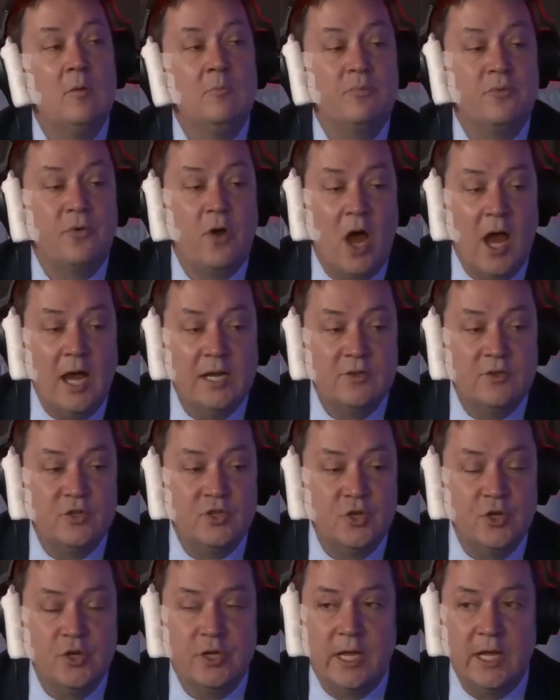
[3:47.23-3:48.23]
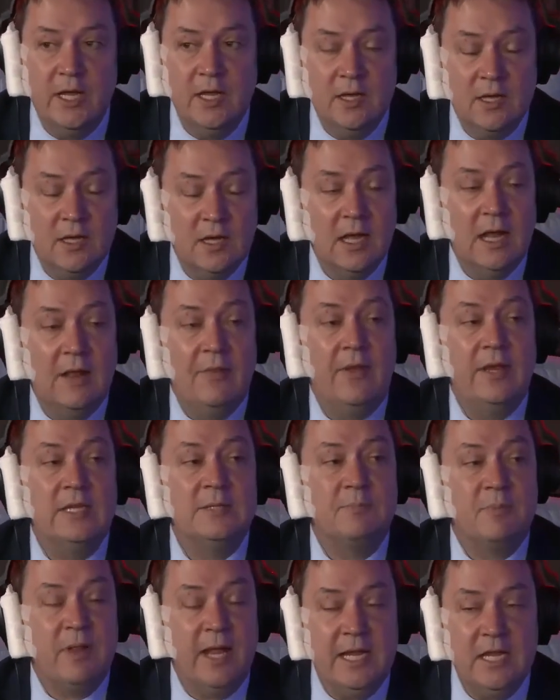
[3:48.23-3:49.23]
prior to the shooting, there's
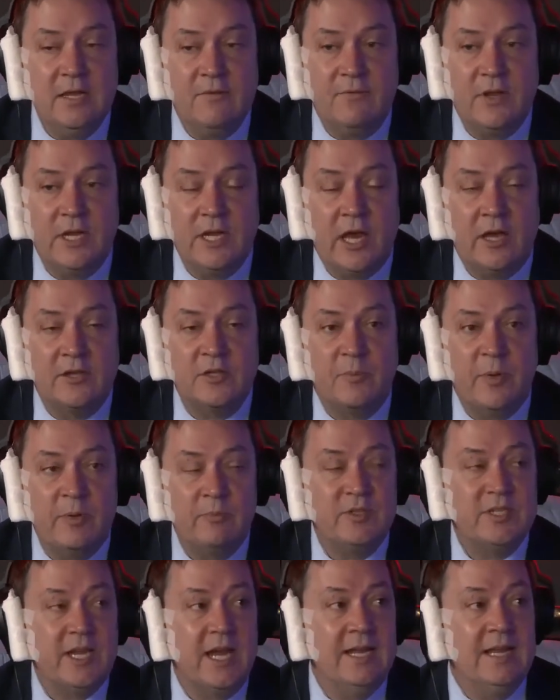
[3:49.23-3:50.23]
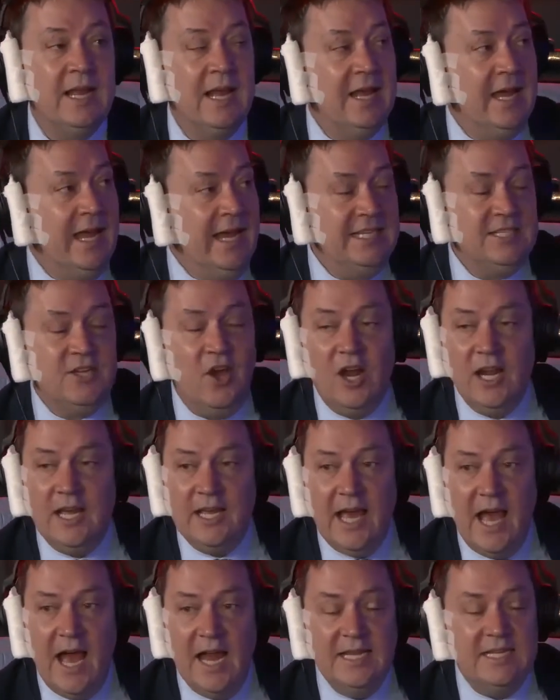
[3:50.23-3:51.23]
plenty of videos of people saying, he's got a
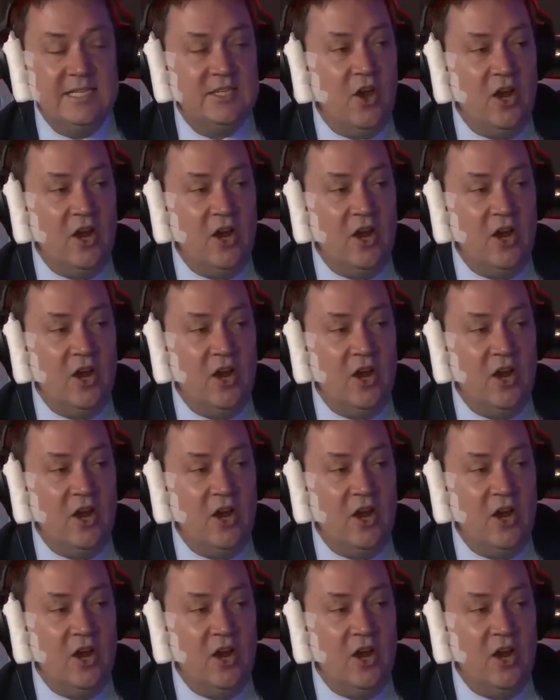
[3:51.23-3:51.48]
gun, he's got a